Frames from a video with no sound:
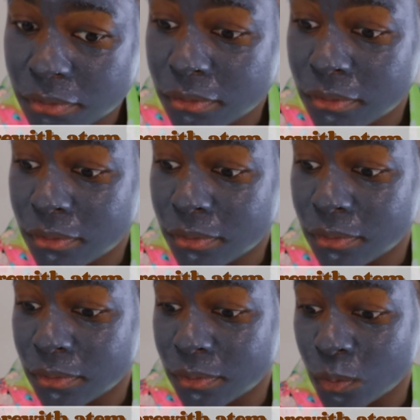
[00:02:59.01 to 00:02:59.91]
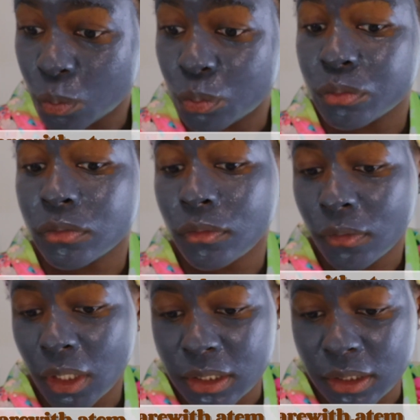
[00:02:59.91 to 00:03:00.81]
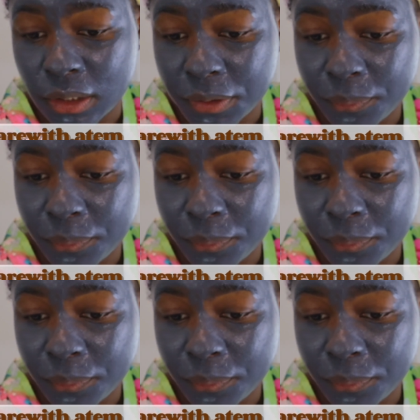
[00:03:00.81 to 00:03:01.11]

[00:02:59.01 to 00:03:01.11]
that's already on my face, just to kind of